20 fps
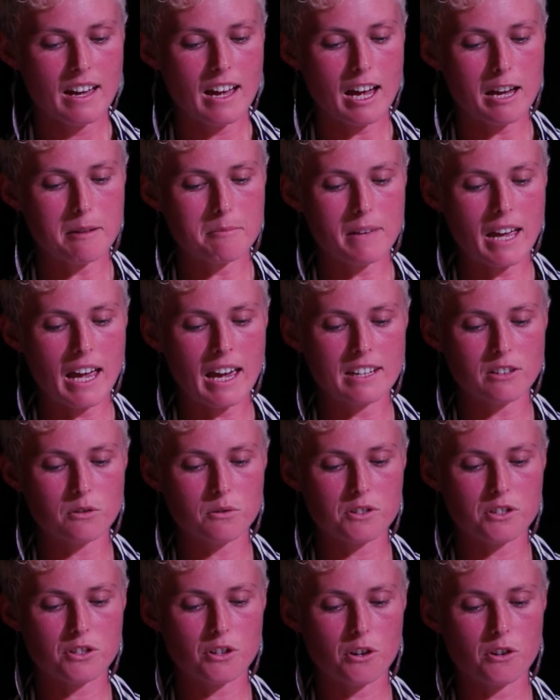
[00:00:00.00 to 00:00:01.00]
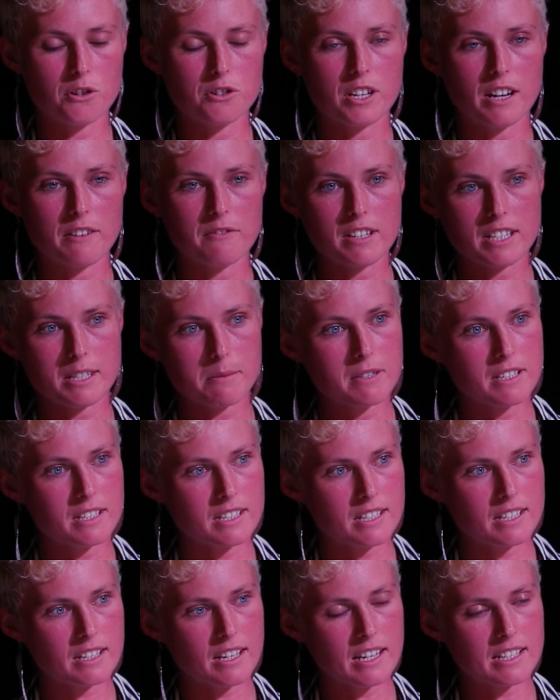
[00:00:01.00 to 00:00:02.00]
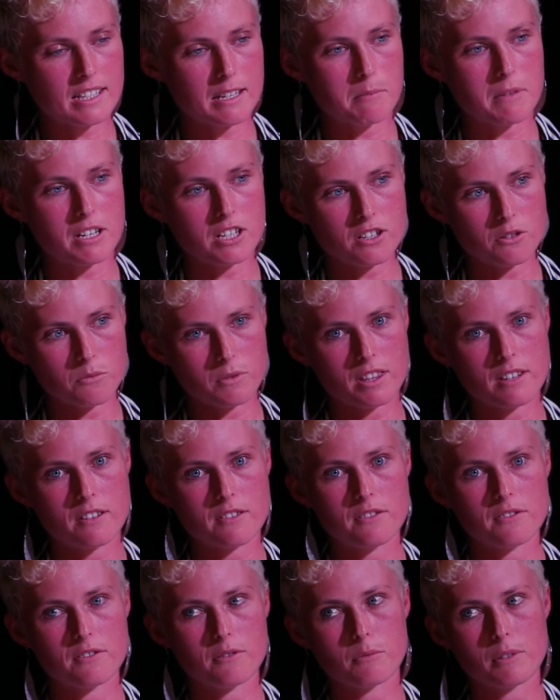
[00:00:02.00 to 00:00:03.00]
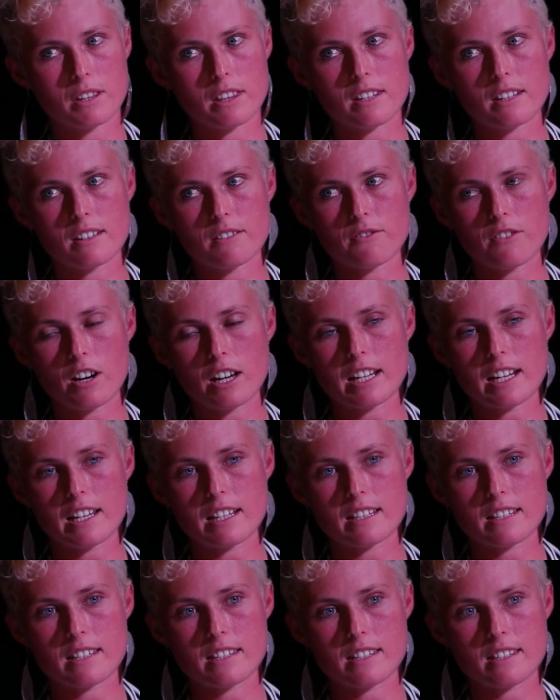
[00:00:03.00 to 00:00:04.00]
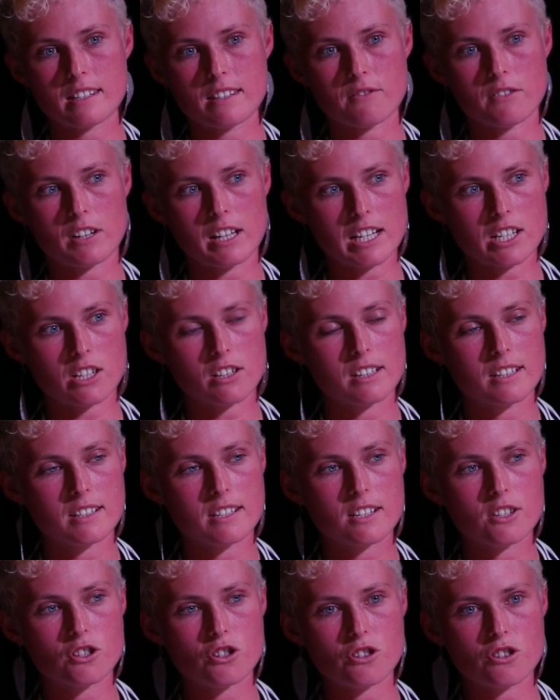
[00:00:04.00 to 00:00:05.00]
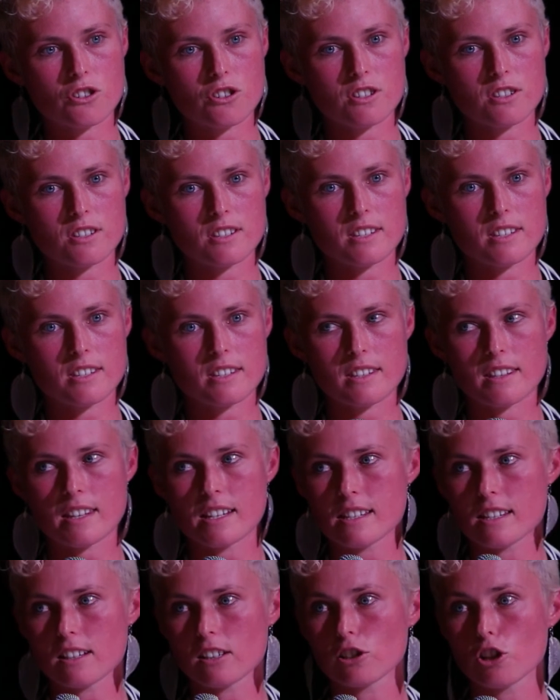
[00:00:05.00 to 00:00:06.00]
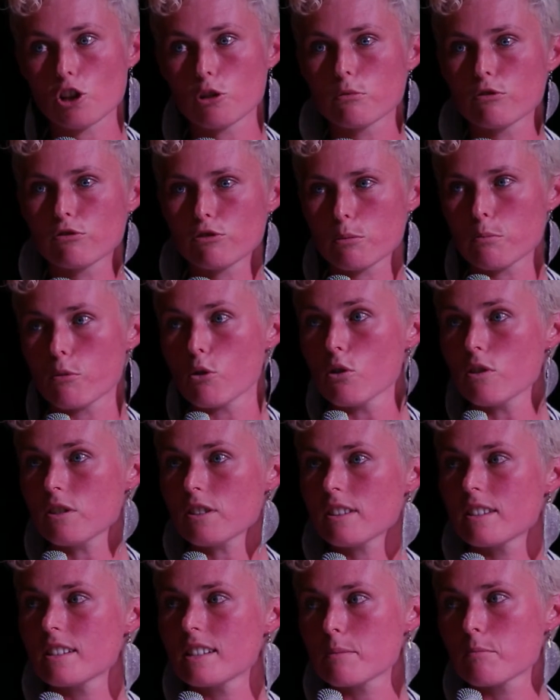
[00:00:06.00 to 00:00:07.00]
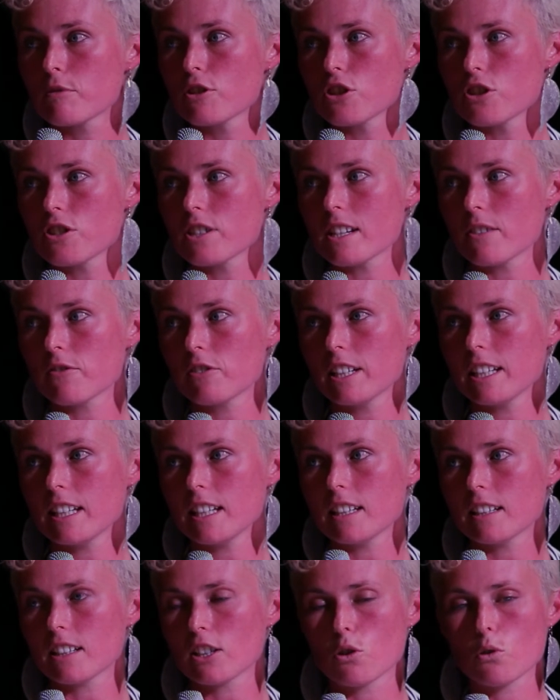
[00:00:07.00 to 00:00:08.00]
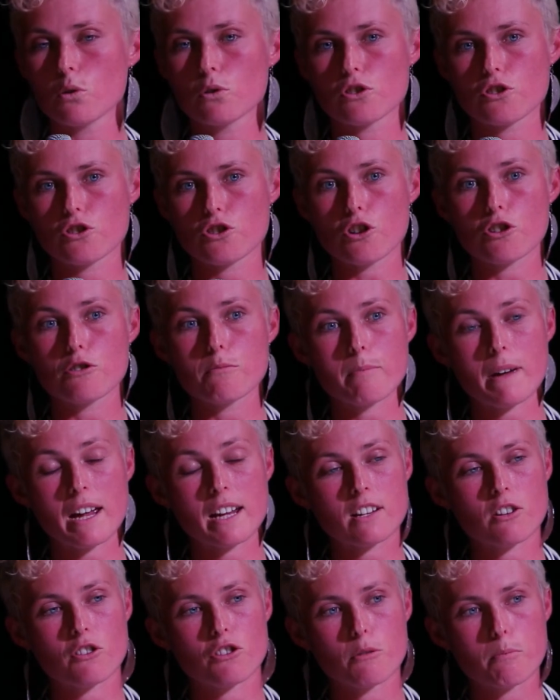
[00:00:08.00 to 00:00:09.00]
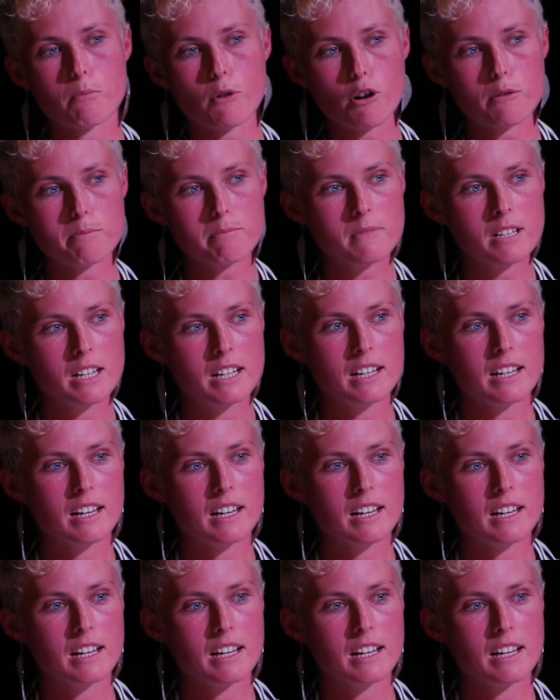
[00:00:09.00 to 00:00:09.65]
And also divestment, as I mentioned, with the financial institutions. There's a global report that's produced every year called Don't Bank on the Bomb.